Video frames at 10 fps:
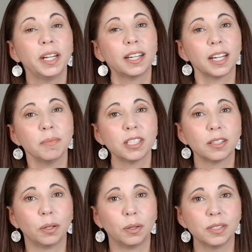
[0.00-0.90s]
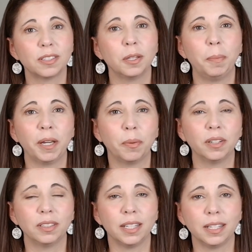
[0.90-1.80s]
When it comes to cons, the big
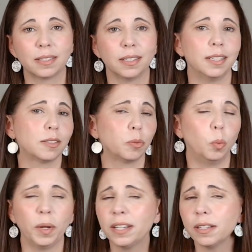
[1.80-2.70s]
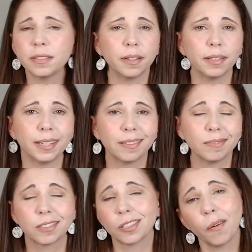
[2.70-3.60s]
one is that it's Windows
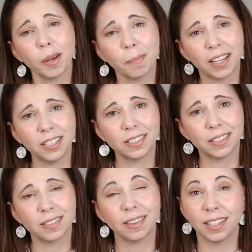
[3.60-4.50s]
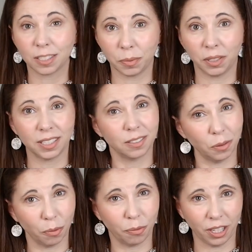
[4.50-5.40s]
only. Sorry, Mac users, this one is
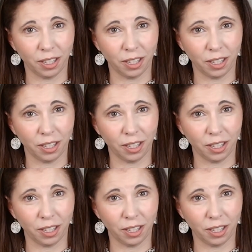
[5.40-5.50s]
not for